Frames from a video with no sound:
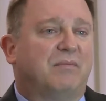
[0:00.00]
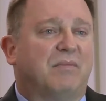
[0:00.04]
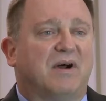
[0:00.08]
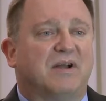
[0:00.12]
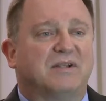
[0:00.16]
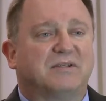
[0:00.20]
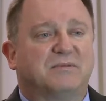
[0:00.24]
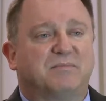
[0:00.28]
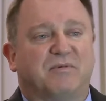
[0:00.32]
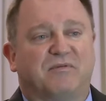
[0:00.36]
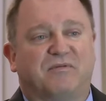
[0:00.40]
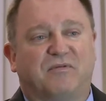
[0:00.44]

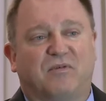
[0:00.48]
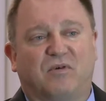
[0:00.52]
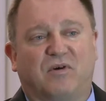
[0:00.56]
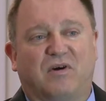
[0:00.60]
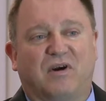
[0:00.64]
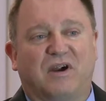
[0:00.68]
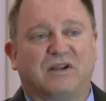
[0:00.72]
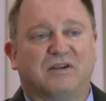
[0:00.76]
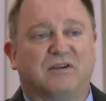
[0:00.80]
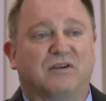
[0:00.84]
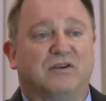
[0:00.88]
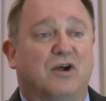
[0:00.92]
months
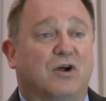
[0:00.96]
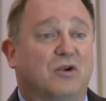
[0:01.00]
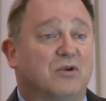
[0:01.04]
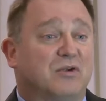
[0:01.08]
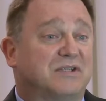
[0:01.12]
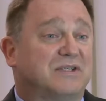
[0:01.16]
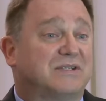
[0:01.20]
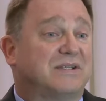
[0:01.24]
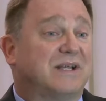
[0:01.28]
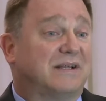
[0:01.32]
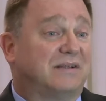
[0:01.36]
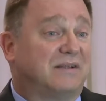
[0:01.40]
before I
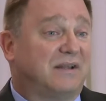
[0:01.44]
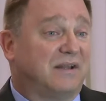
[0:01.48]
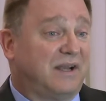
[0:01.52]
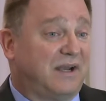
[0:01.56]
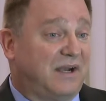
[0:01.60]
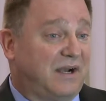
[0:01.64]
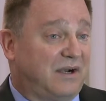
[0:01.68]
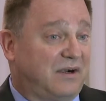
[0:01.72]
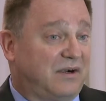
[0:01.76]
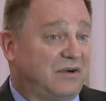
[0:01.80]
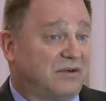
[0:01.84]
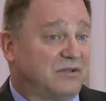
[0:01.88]
noticed that the
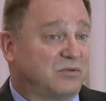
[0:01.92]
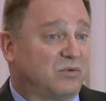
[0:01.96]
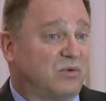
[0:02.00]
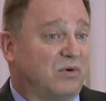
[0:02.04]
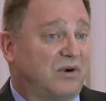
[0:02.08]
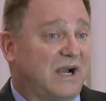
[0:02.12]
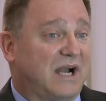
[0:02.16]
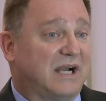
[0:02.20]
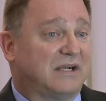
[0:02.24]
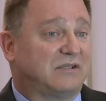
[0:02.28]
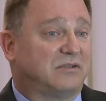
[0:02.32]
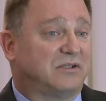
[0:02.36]
hairs
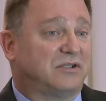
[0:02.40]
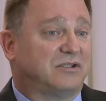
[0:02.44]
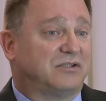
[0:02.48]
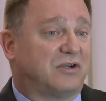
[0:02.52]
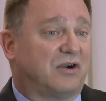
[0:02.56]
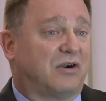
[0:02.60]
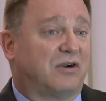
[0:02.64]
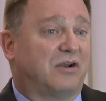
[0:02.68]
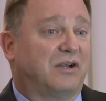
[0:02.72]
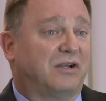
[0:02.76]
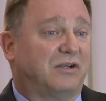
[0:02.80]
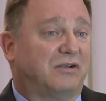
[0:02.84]
were actually
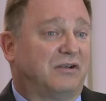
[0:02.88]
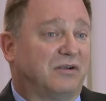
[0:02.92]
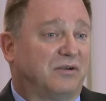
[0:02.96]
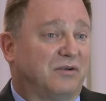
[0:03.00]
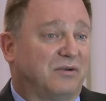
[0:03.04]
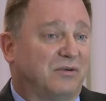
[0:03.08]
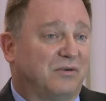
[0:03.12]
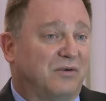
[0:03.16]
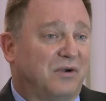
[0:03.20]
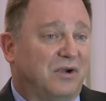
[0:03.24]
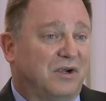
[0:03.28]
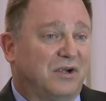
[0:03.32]
starting
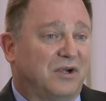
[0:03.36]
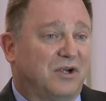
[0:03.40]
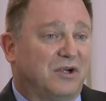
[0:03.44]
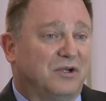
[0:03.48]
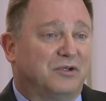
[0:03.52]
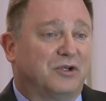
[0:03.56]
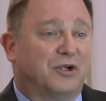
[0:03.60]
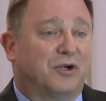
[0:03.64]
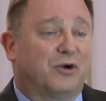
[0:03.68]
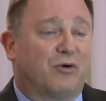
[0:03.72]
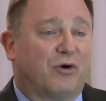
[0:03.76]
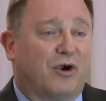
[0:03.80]
to
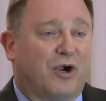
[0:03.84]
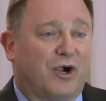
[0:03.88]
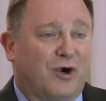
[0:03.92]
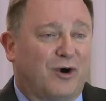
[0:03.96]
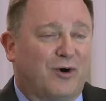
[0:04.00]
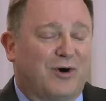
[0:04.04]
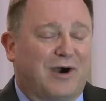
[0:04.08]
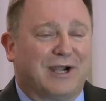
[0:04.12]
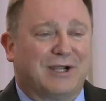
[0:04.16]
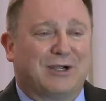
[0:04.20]
grow.